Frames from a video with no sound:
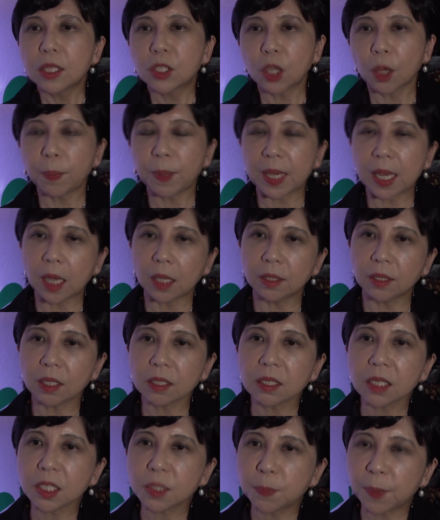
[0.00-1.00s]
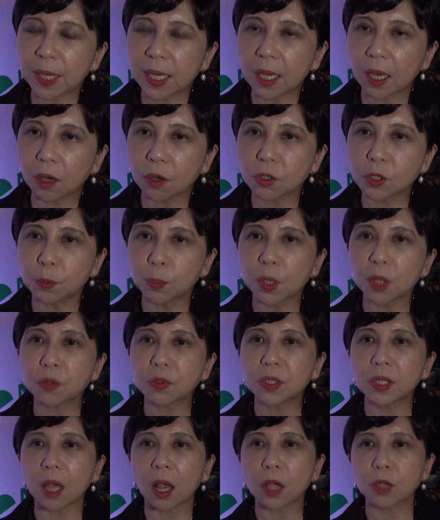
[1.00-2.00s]
So because, this is because
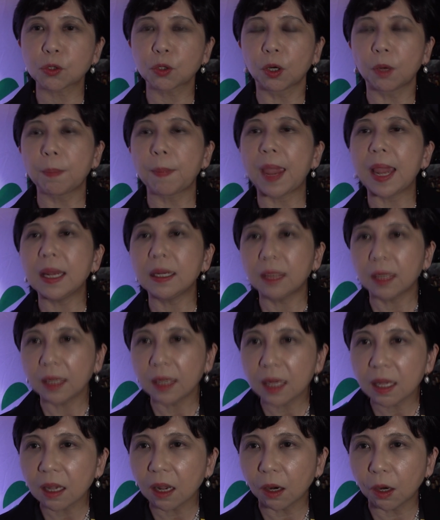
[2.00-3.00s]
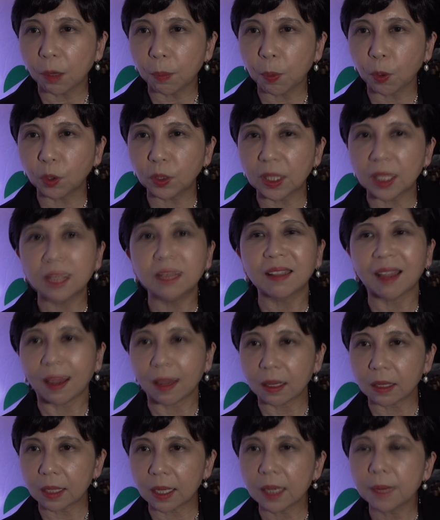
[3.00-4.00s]
Muse cells are maintaining our body
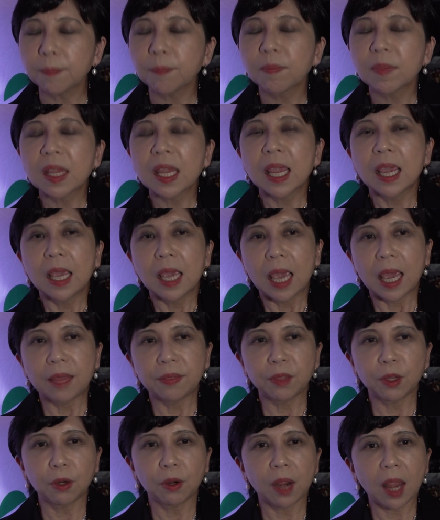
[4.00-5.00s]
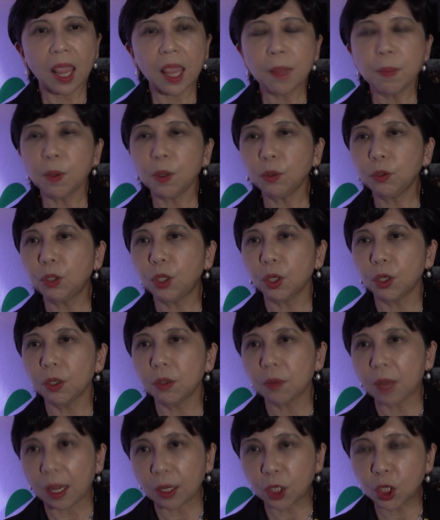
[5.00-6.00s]
daily and they're able to
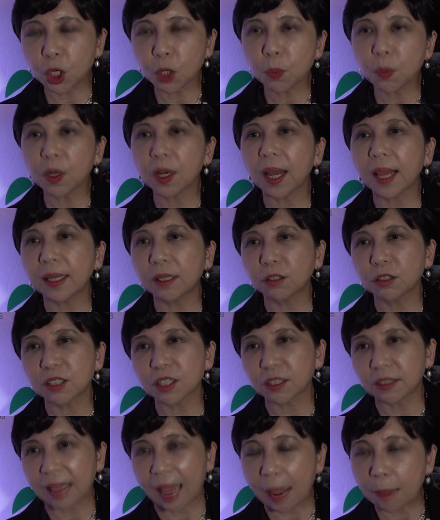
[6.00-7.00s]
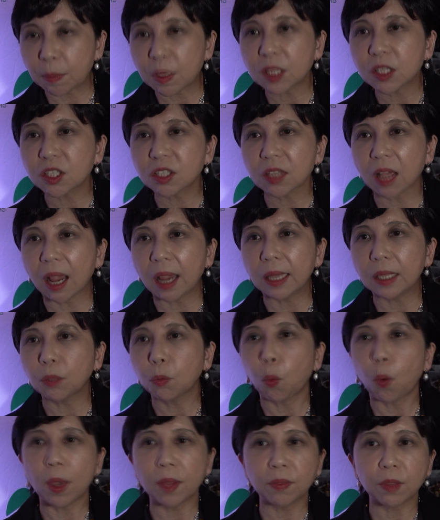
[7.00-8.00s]
accumulate to the damaged site
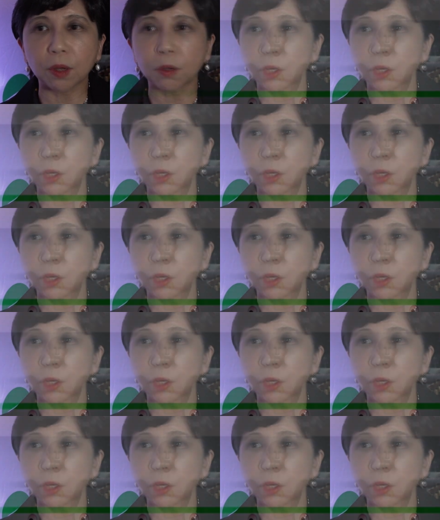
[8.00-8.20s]
when